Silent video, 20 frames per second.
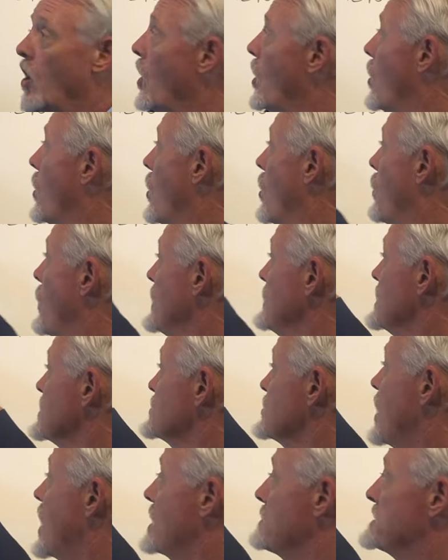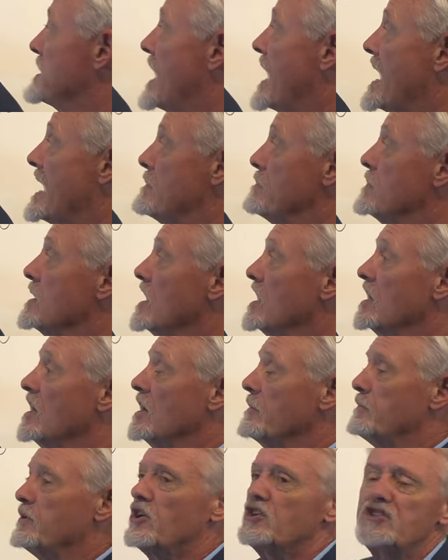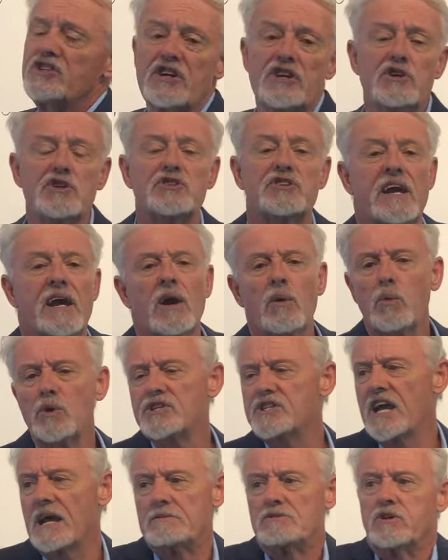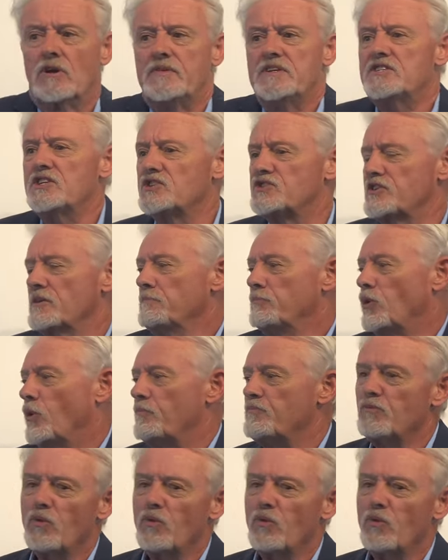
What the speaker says: or when the time came, because you know, you say, oh, well, James, look, this is simple.